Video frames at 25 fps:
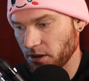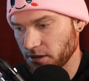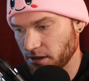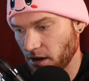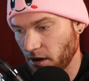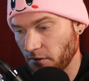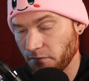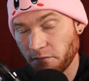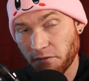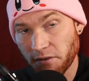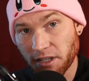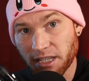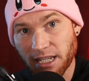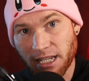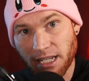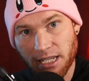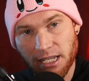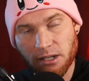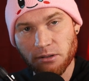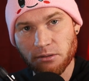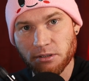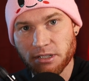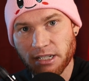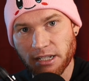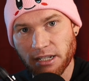of feeling
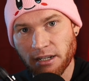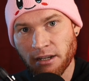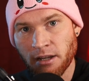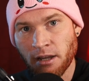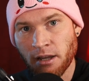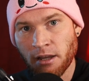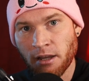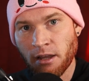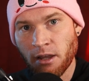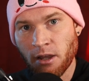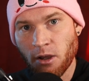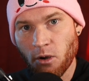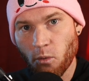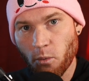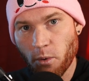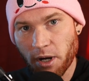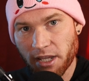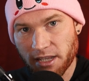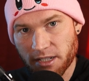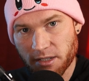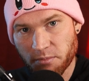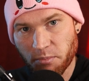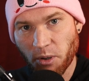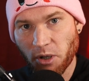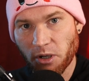guilty where
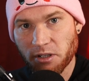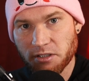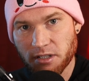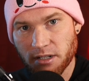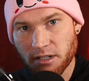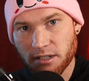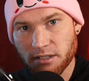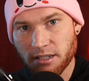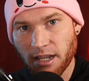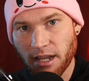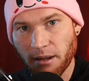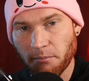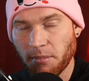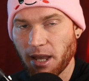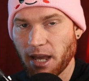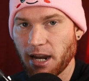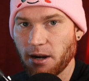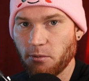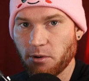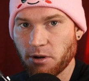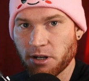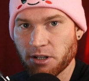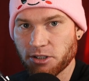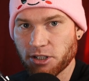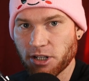this person is like, man, I
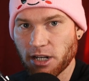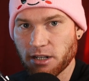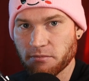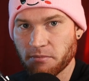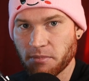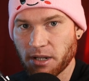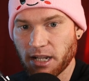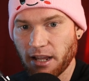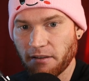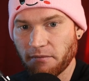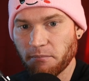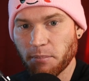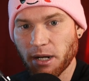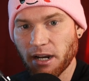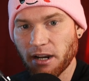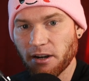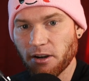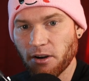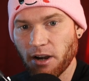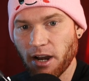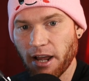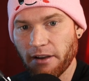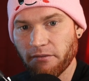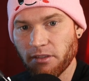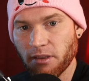want to change my life, but I
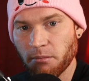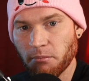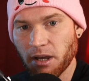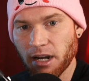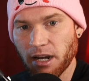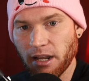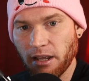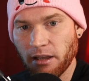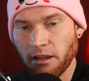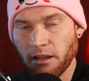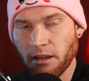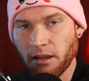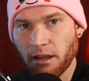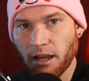don't have the money.